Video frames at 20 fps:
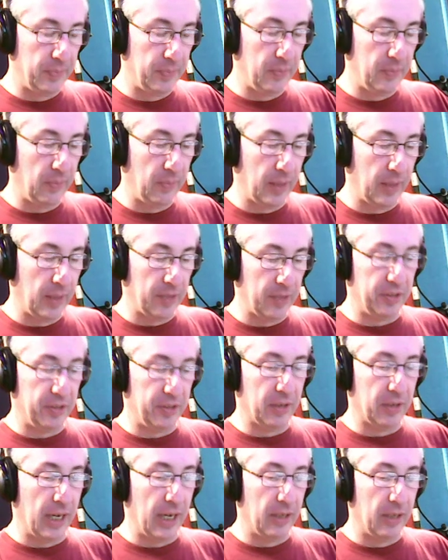It's your
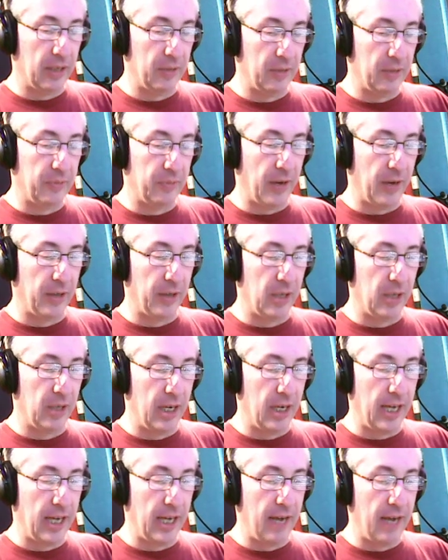final line F,
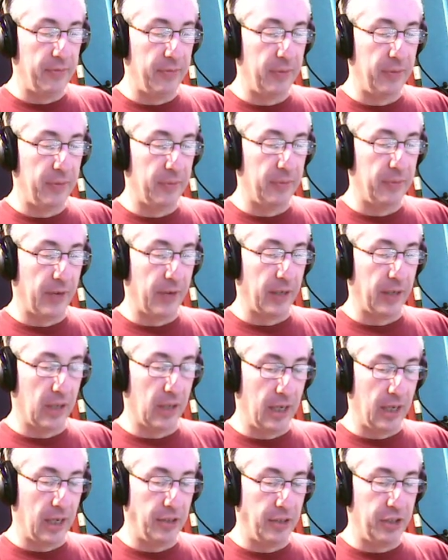final line
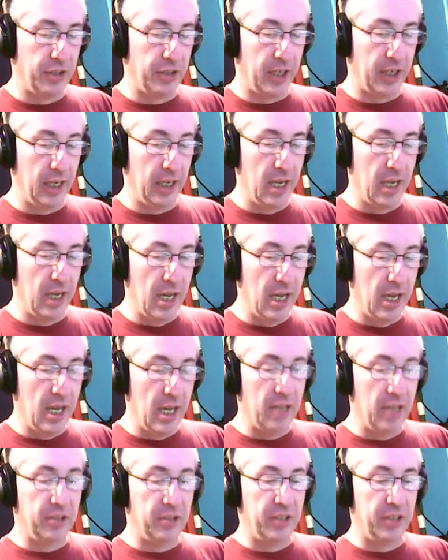G,
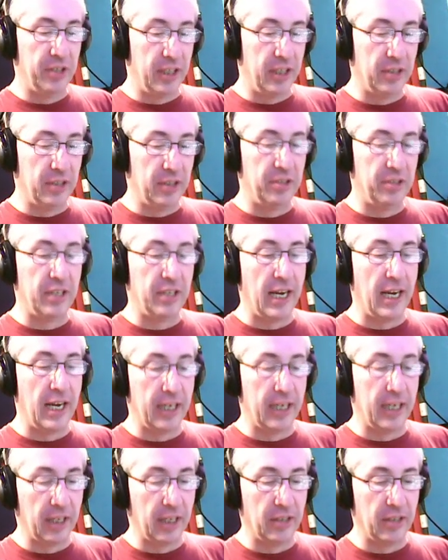C in a second.